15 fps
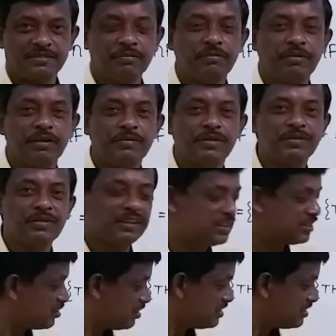favorable case
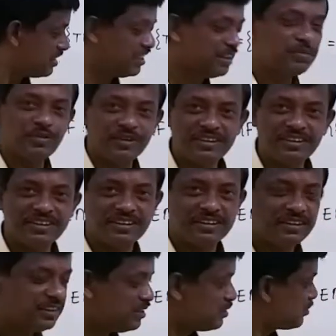on a single point.
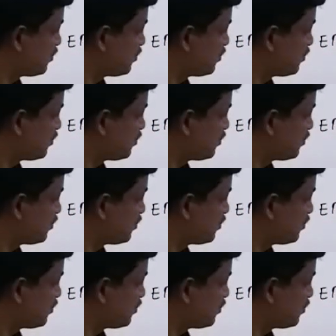So